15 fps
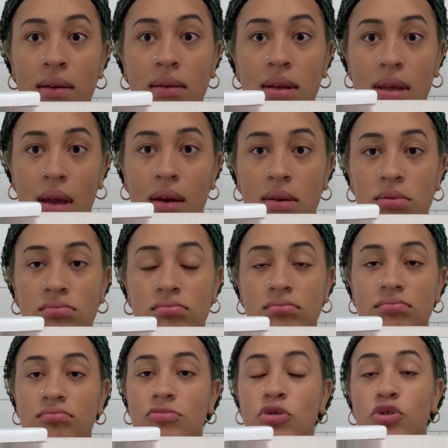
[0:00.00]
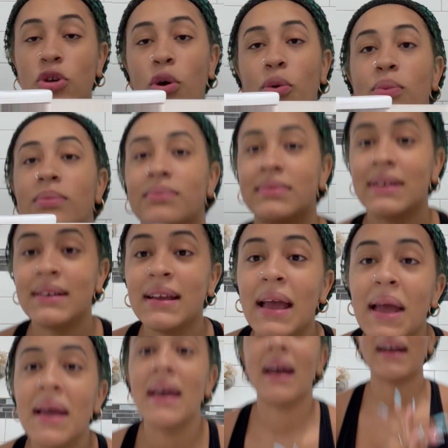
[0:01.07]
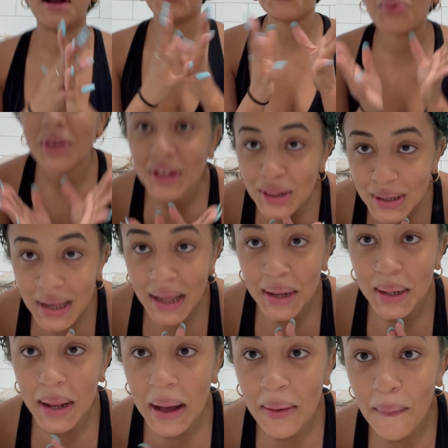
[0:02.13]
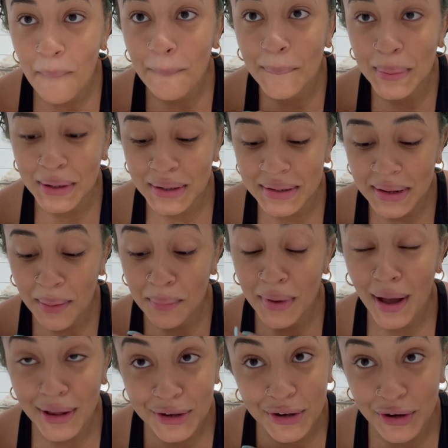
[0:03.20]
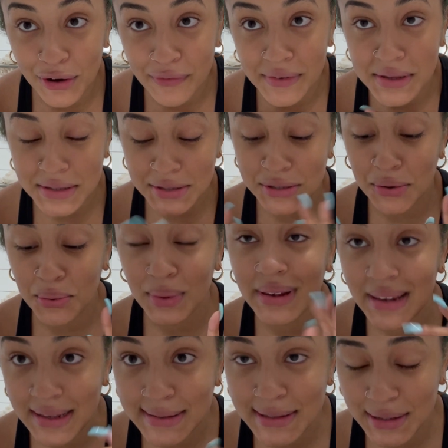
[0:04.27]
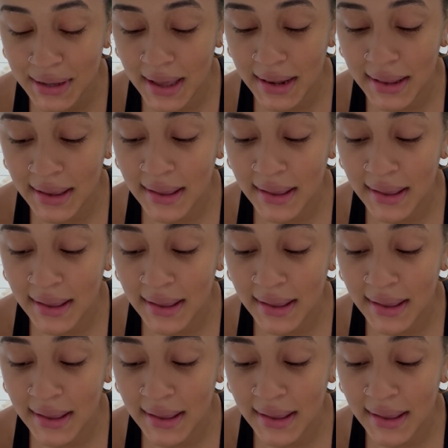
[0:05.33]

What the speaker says: yeah, so kind of want to look at it now, but I'm kind of nervous, so let's look at it.